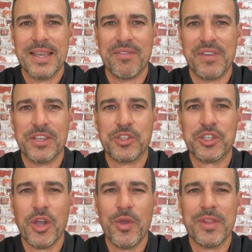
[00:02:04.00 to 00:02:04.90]
And the figures
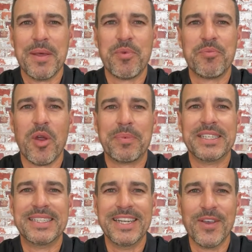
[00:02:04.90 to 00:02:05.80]
show the number of
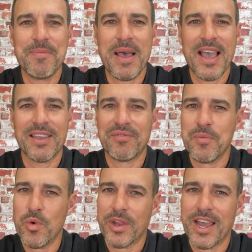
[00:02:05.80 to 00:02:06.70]
properties sitting on the market for
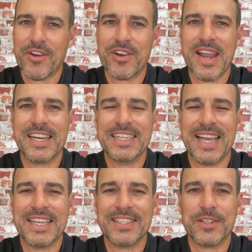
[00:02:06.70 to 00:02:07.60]
more than 180
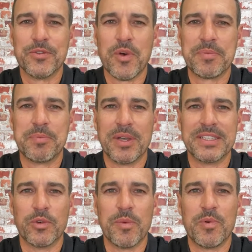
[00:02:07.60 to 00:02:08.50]
days dropped by
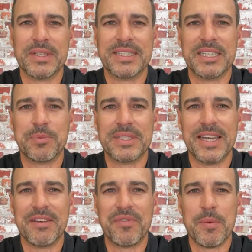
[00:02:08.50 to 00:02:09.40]
0.6%
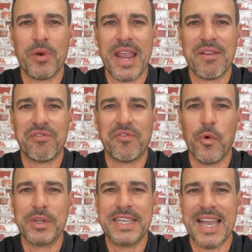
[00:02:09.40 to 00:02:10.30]
in February and
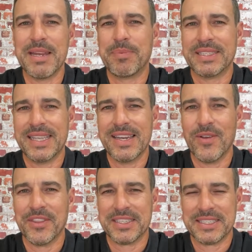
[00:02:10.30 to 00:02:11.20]
48%
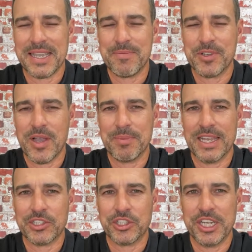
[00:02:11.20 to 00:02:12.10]
on the same time
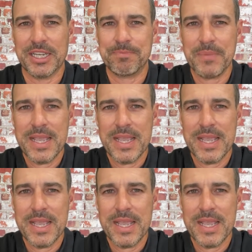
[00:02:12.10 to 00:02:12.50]
last year.